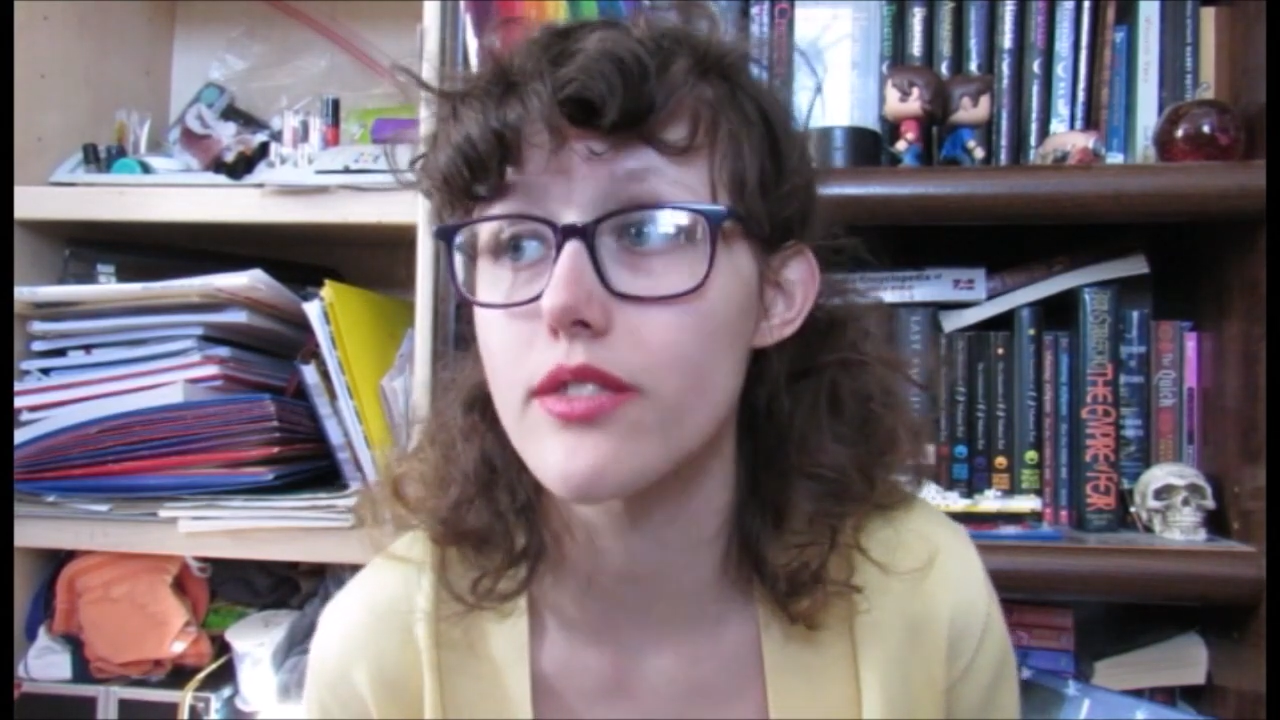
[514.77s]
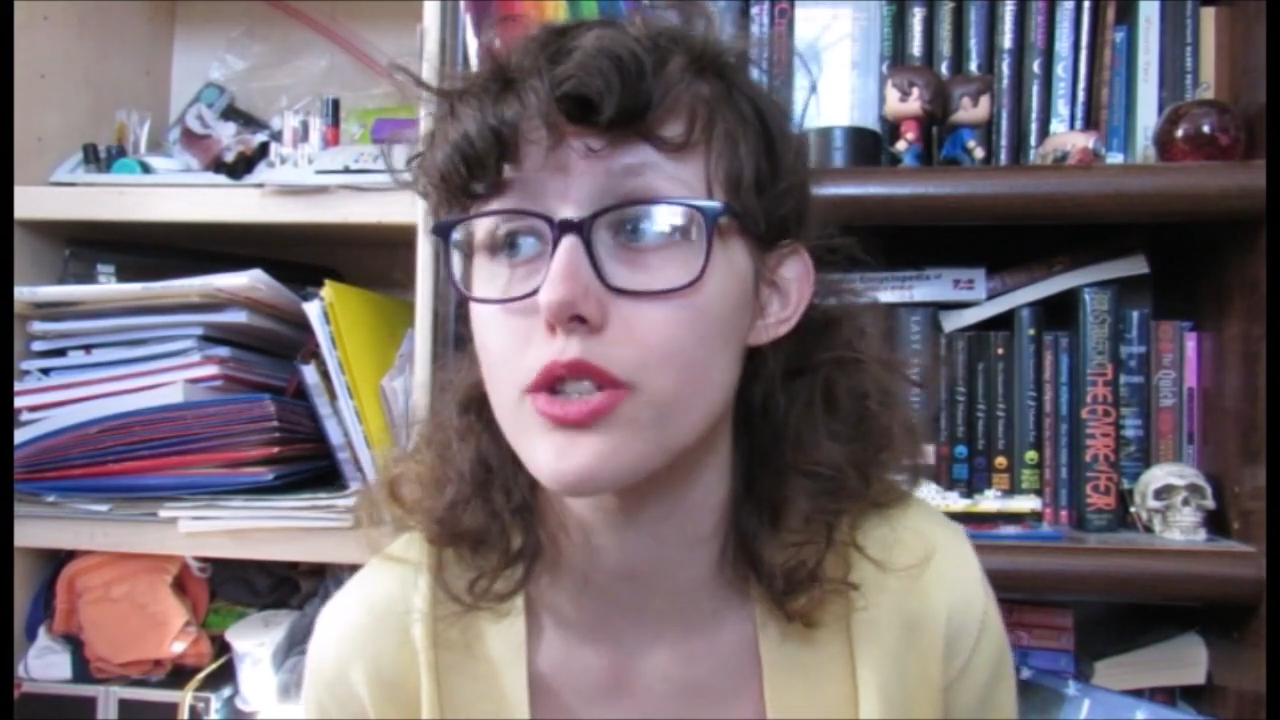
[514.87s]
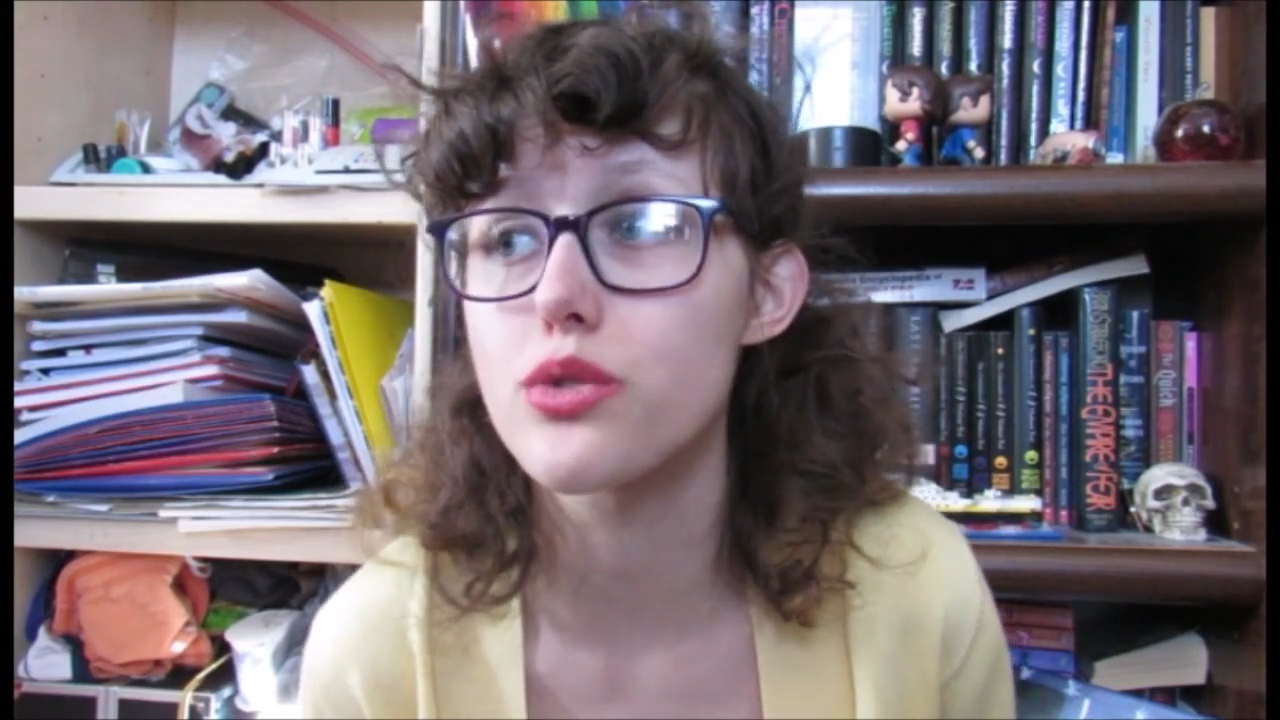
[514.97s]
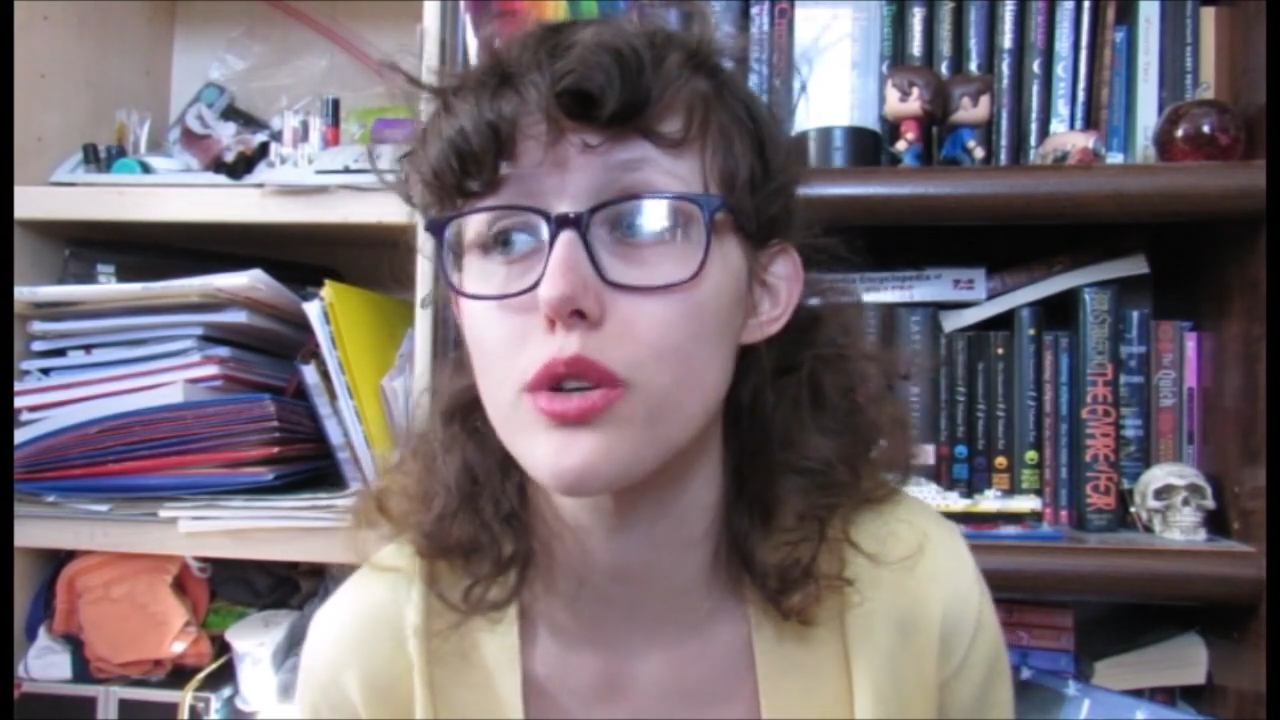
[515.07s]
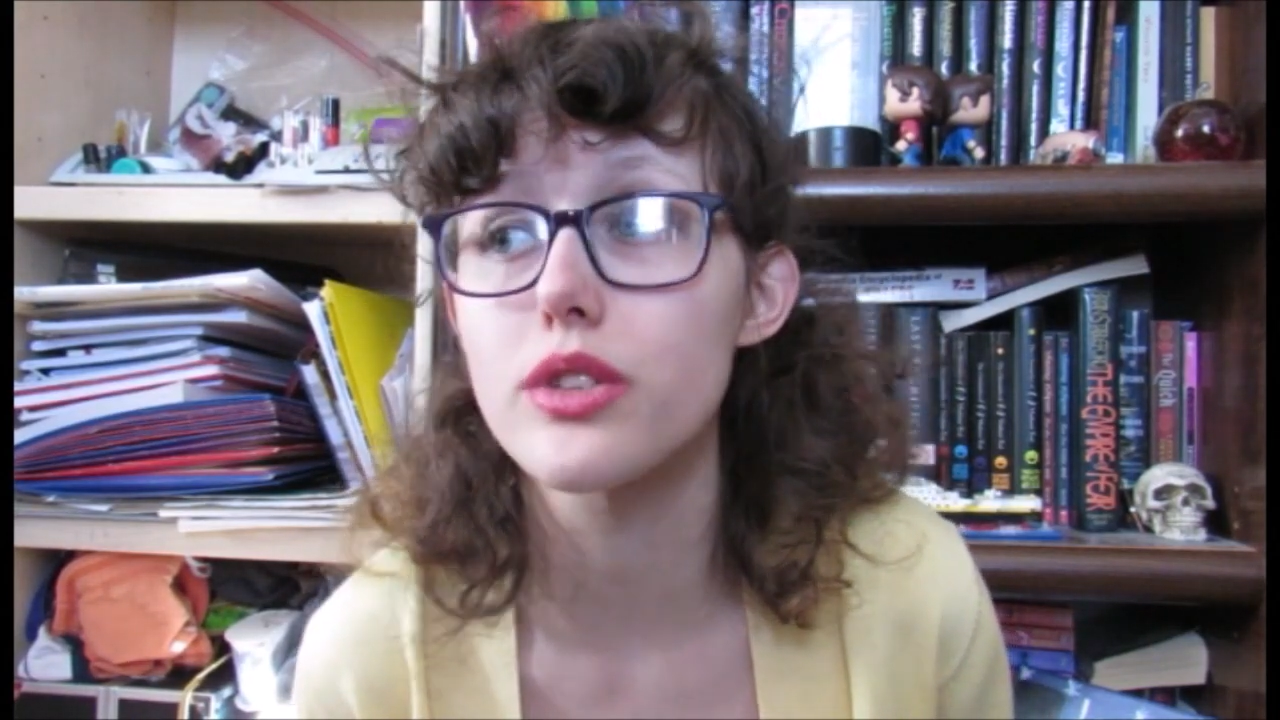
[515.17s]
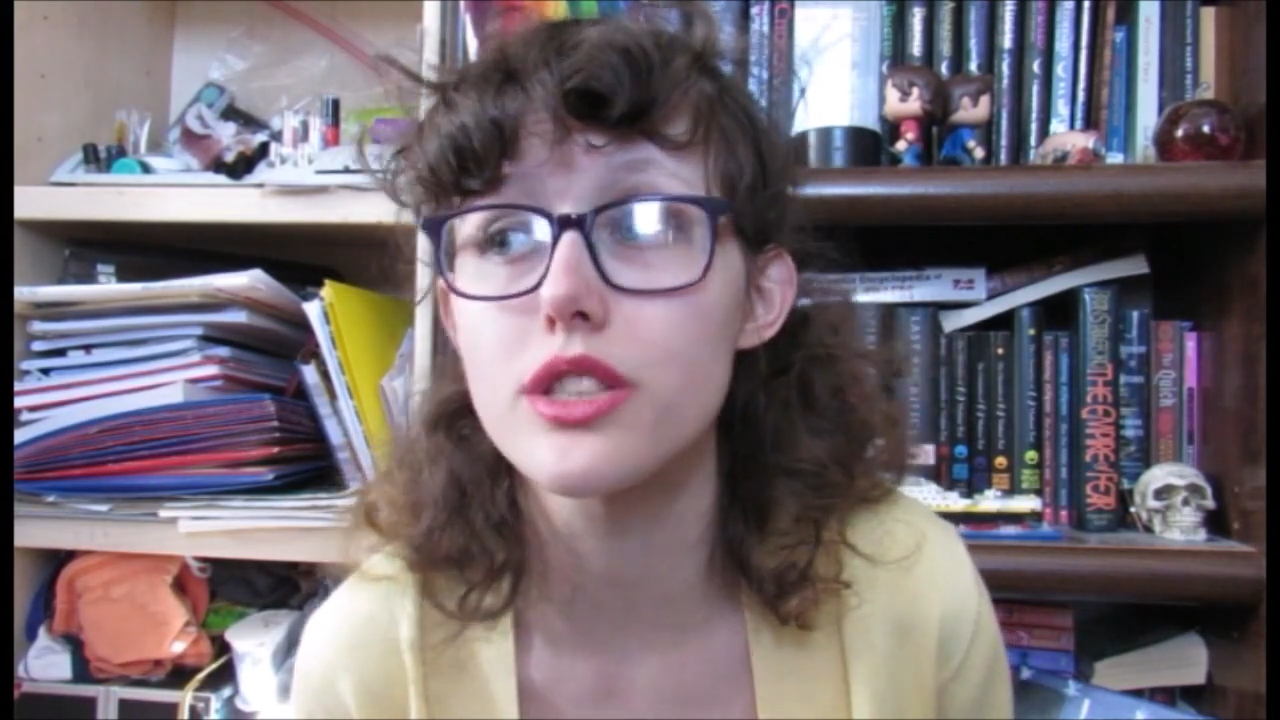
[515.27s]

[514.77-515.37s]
he drove a